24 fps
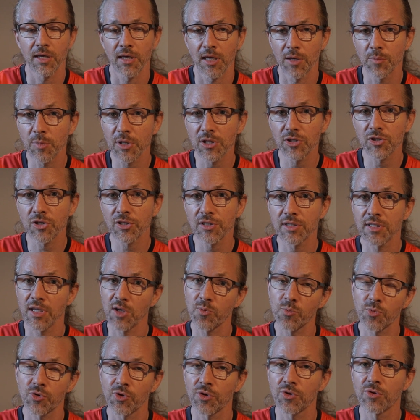images they
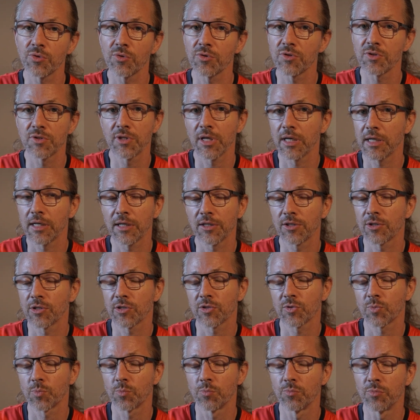produce, they are
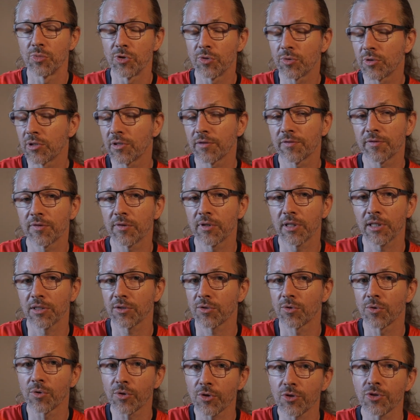just beautiful
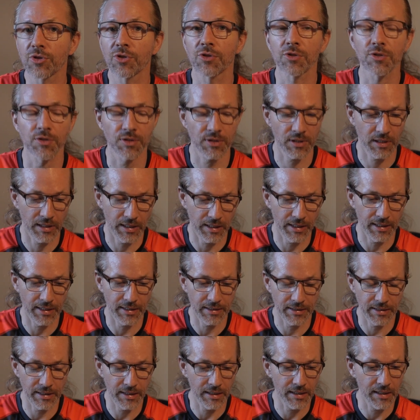and gorgeous,
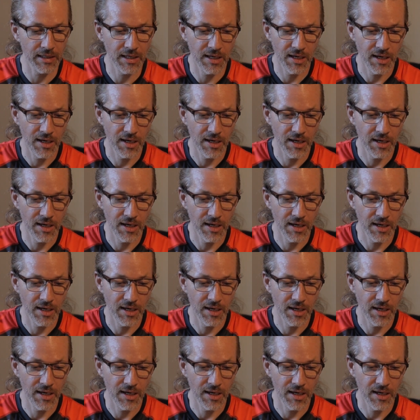and I